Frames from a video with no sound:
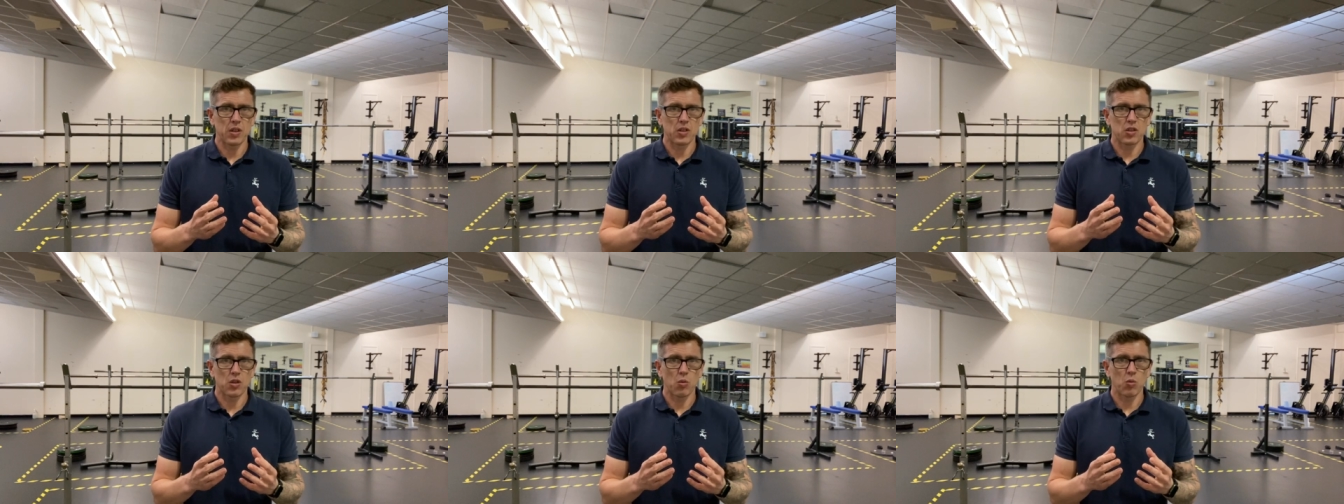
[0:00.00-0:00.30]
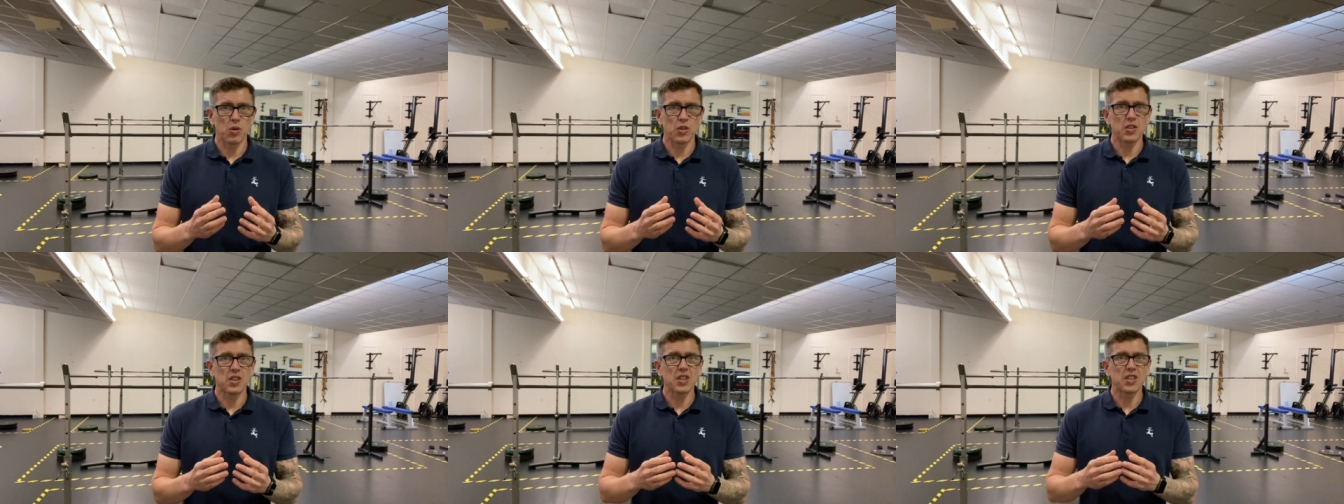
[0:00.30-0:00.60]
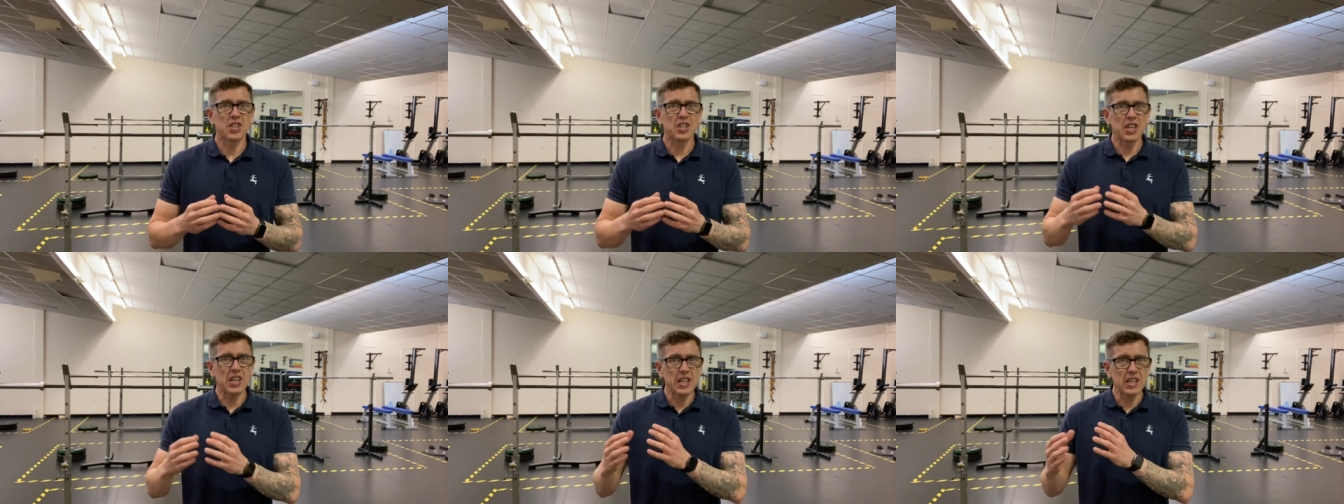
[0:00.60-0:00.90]
So once a
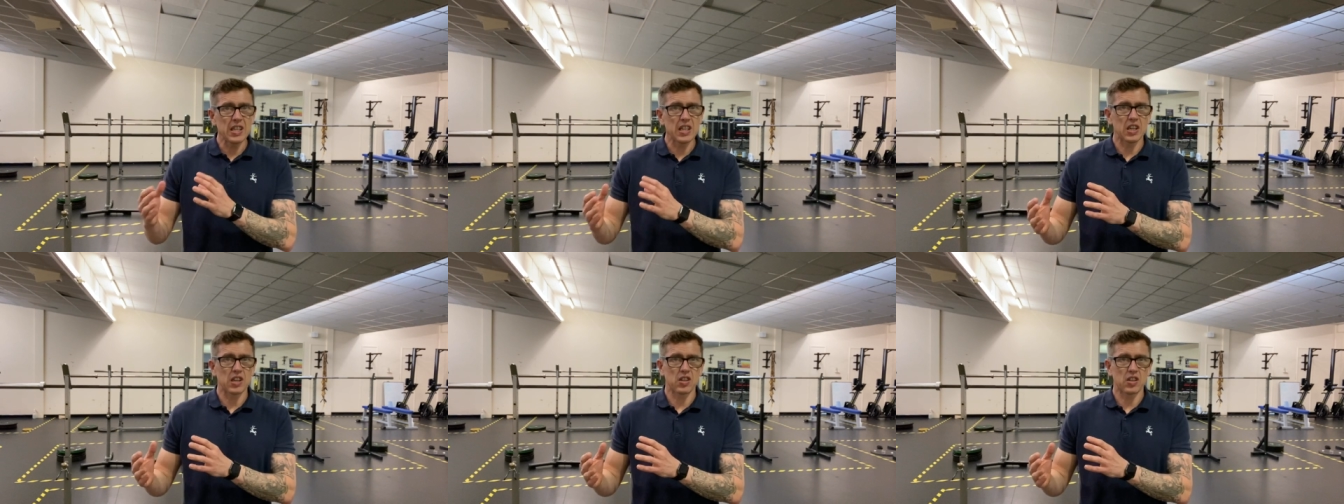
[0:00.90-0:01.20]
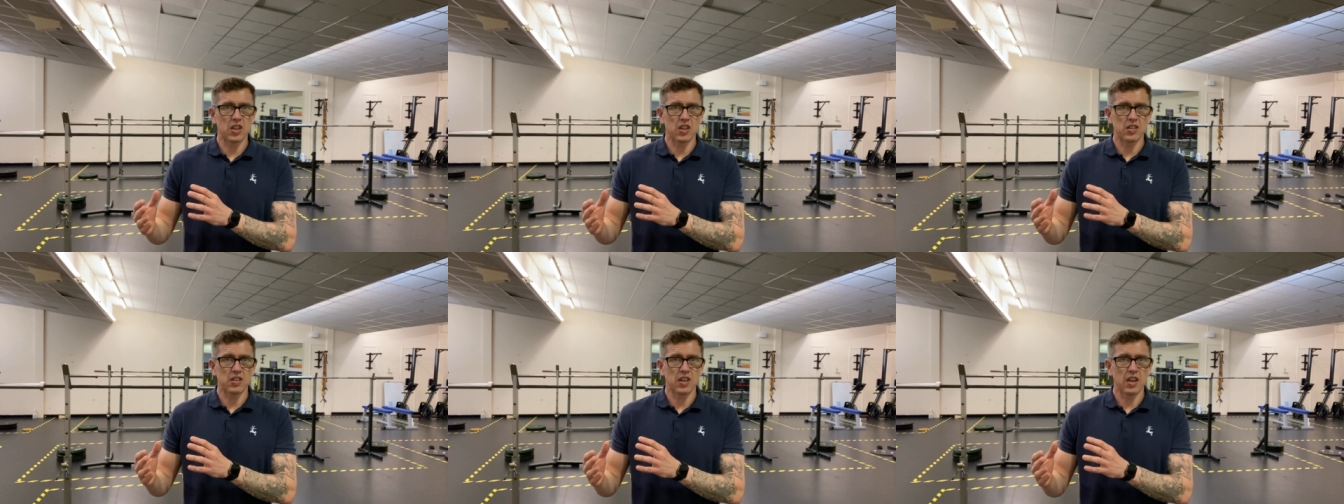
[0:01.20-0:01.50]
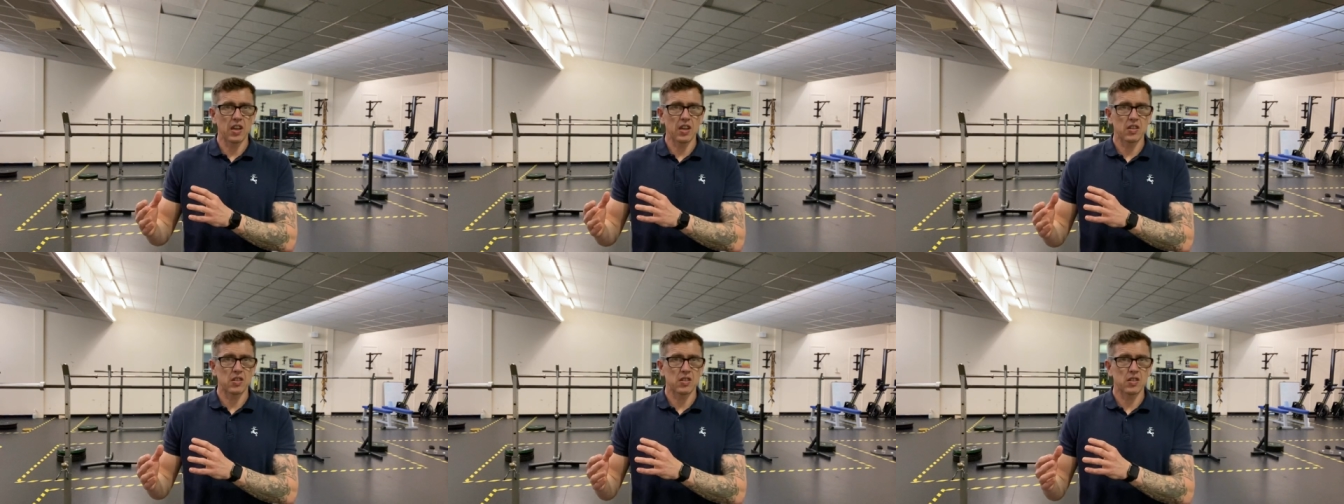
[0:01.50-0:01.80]
senior does
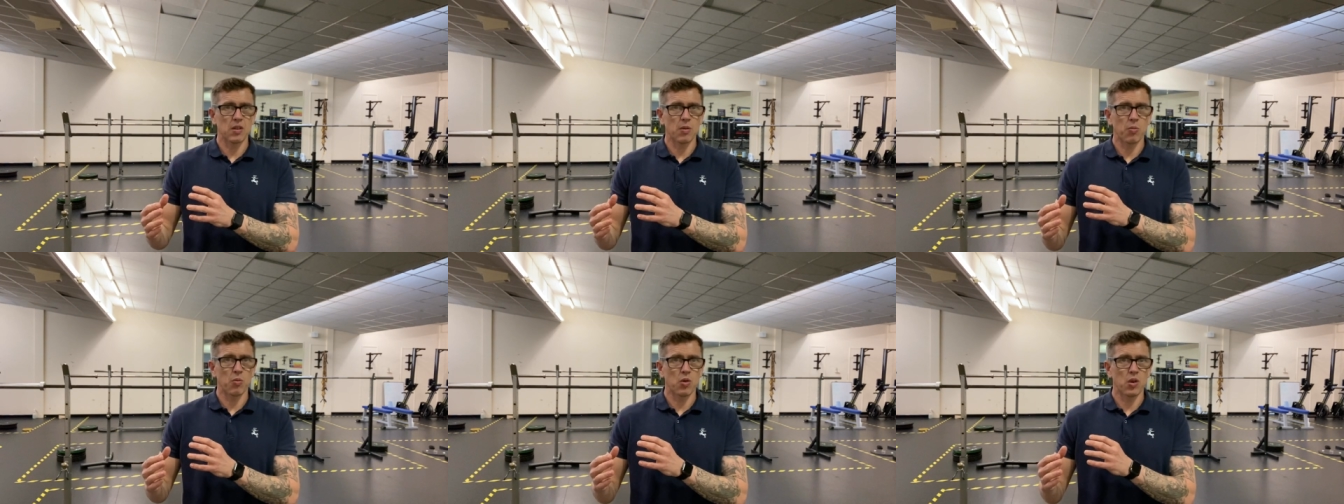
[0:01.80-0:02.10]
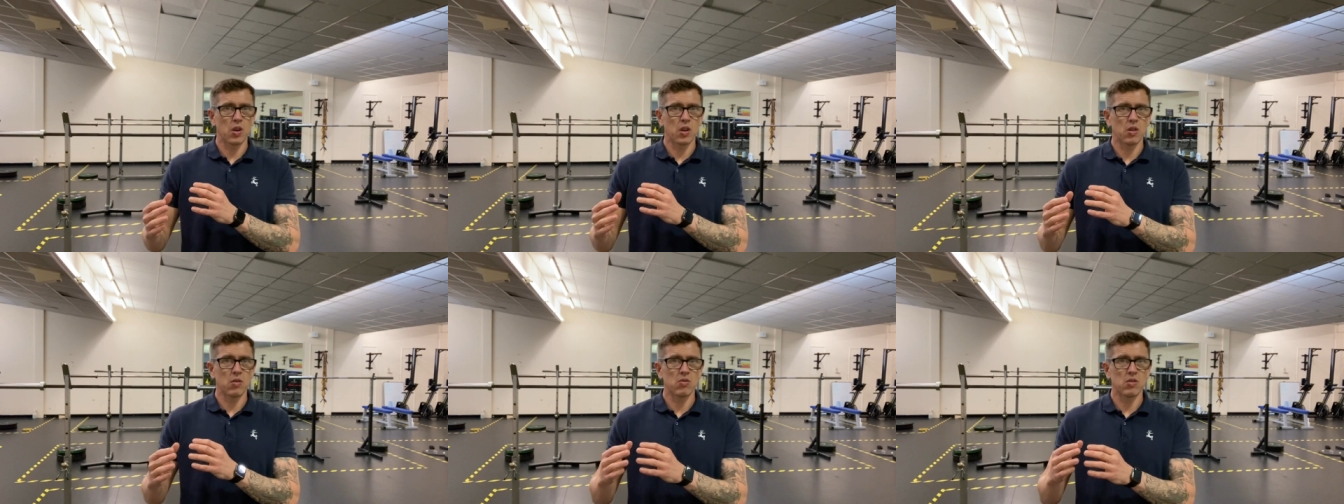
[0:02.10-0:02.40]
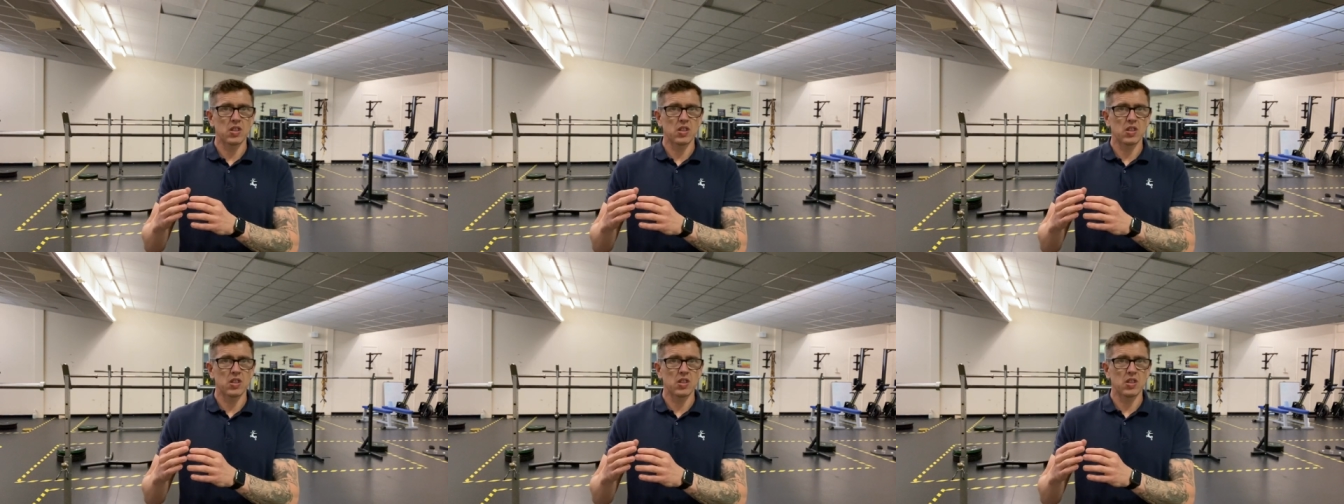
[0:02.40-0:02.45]
it, someone,